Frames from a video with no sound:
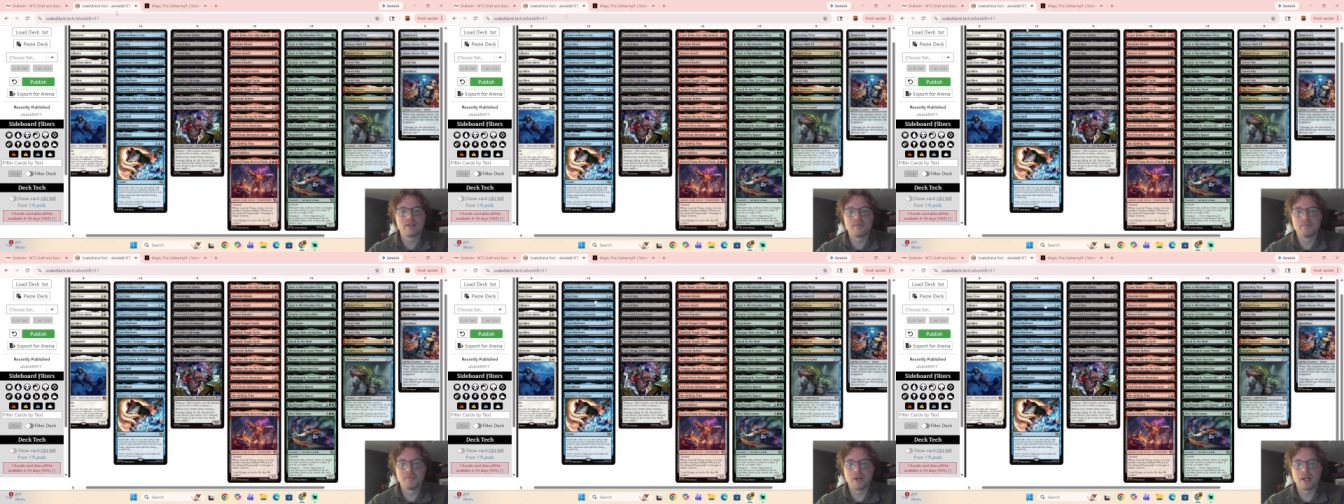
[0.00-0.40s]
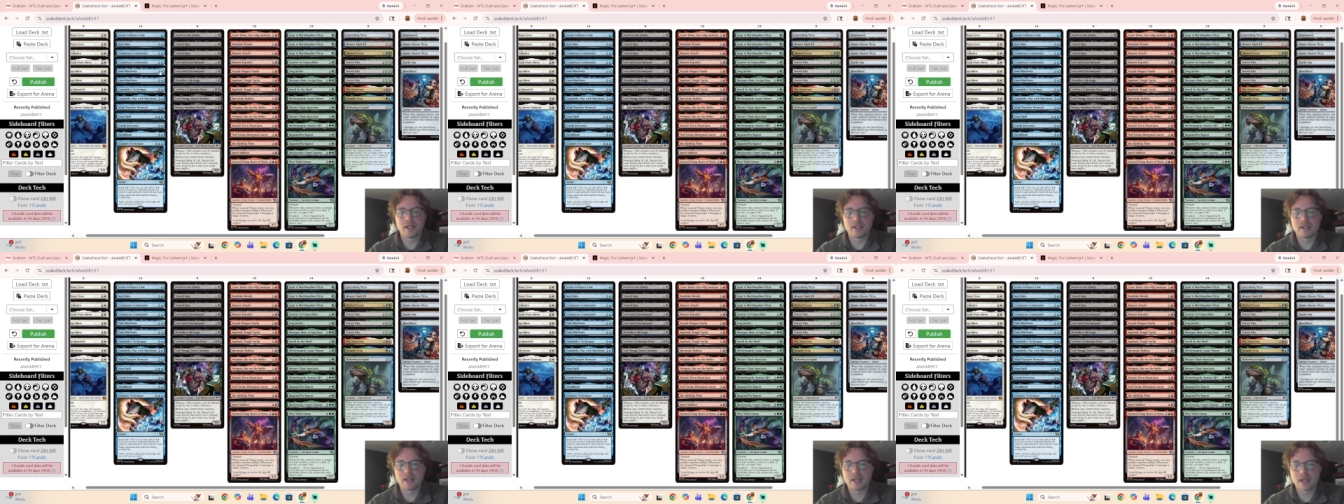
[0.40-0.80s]

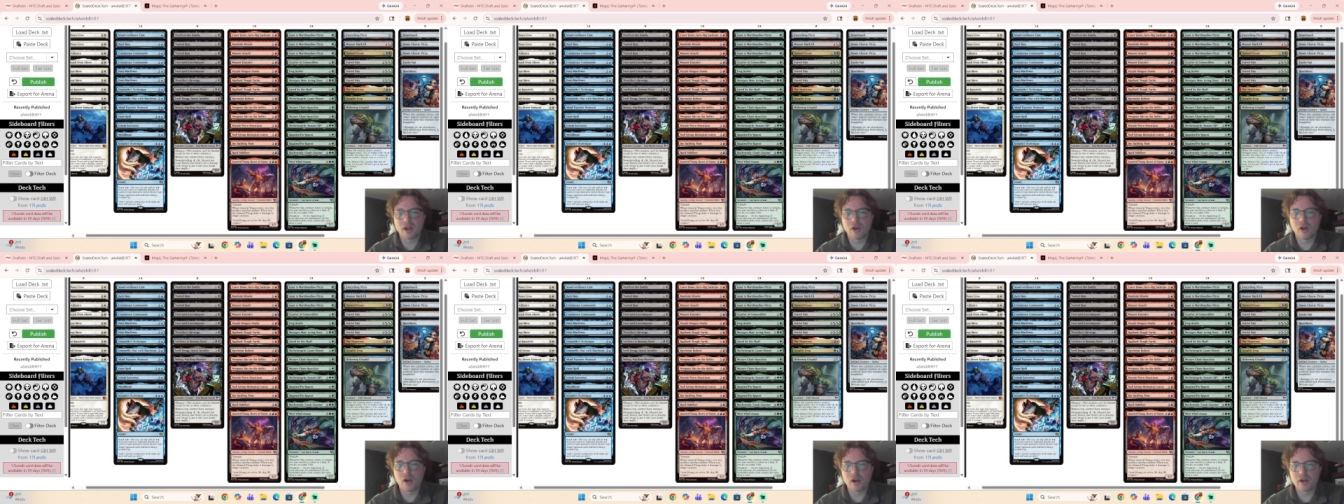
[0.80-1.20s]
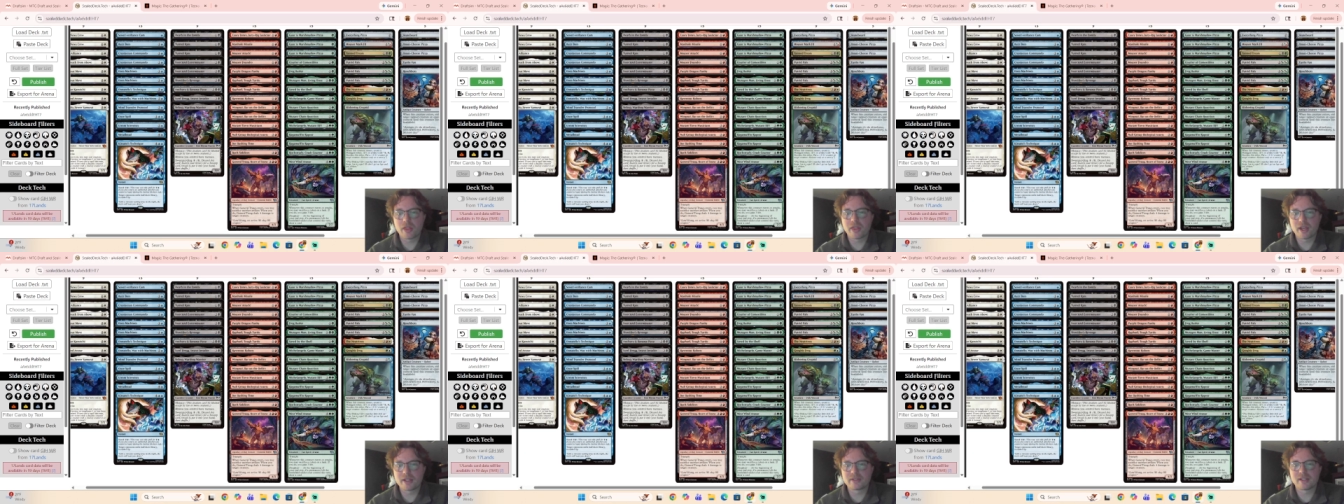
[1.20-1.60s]
but there are
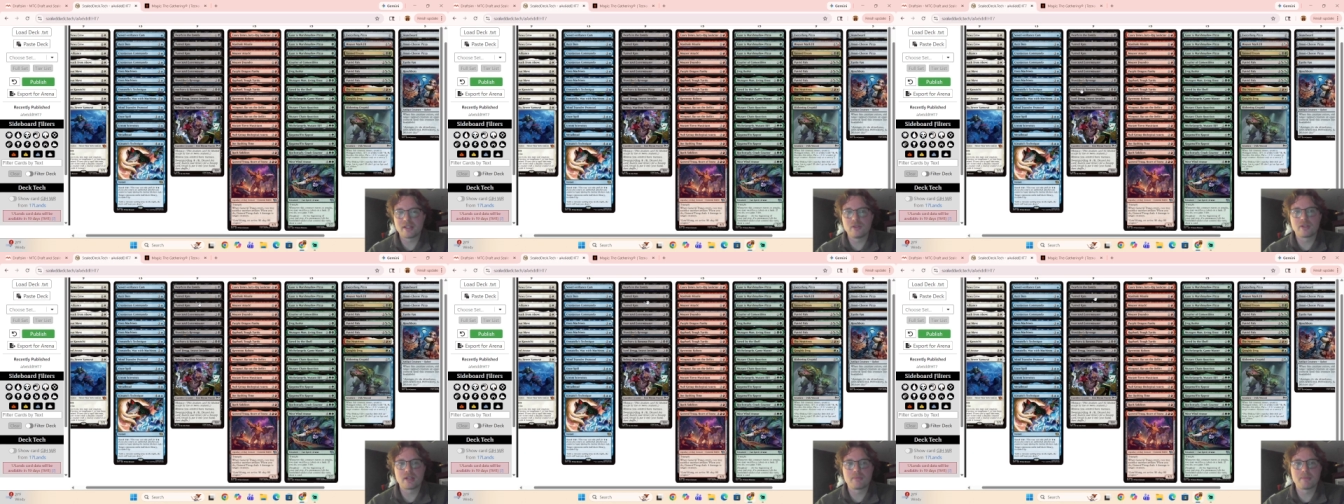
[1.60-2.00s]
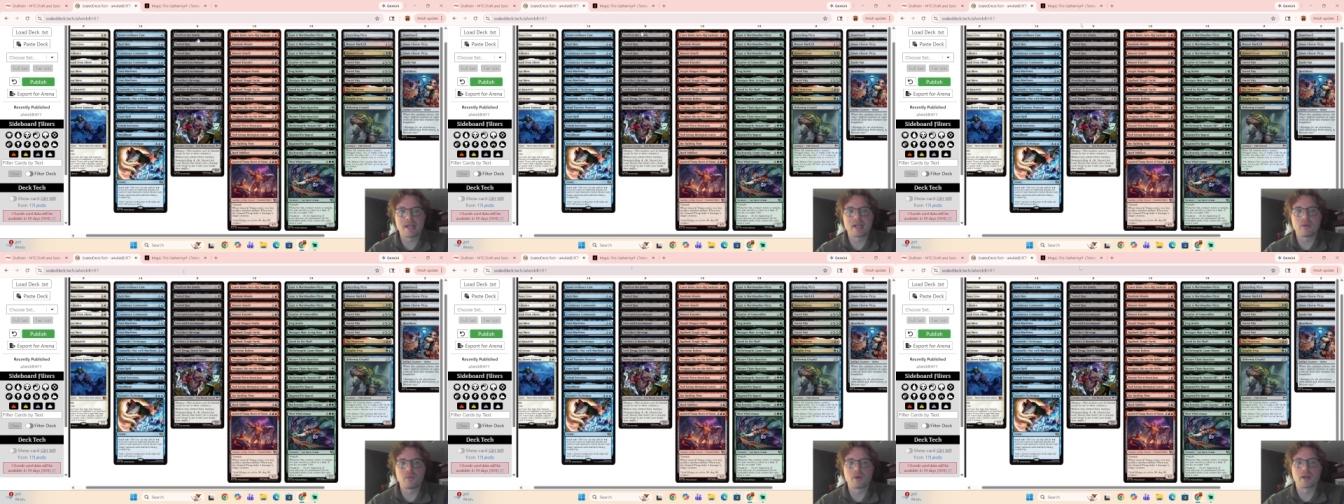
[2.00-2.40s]
things that you can
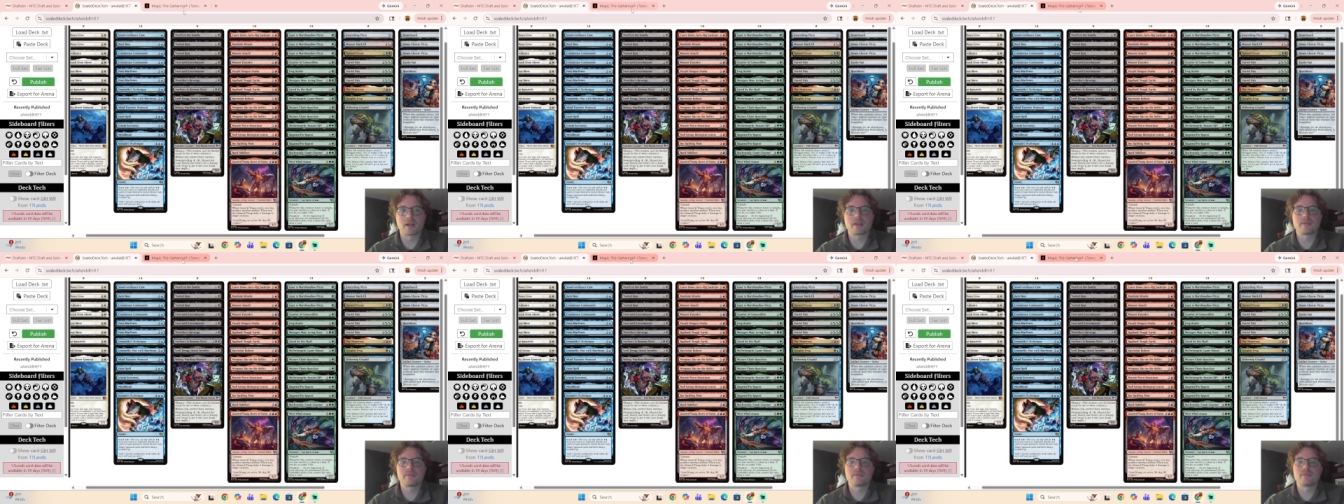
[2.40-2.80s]
make work,